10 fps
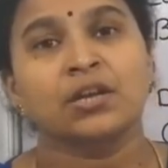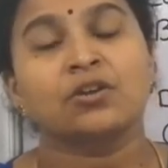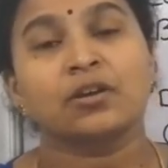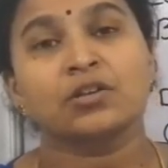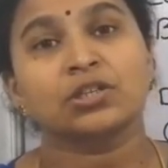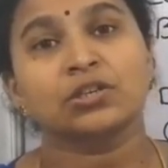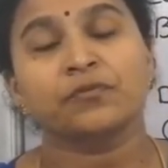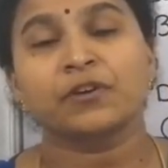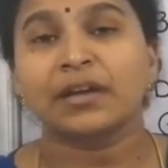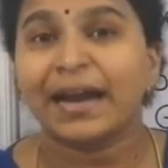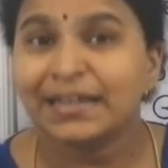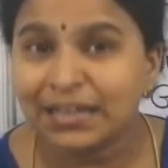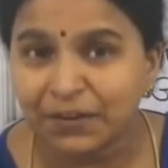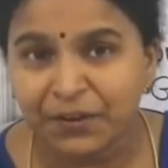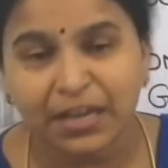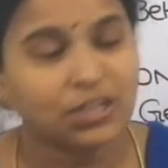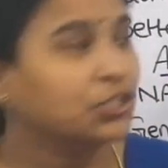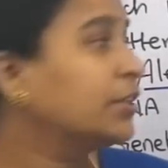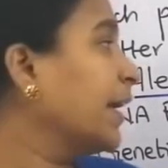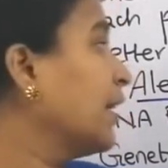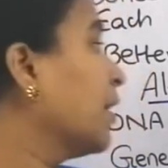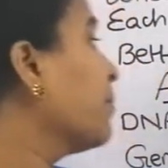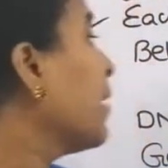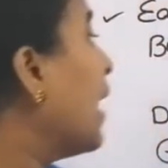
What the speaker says: You are using for identification technique.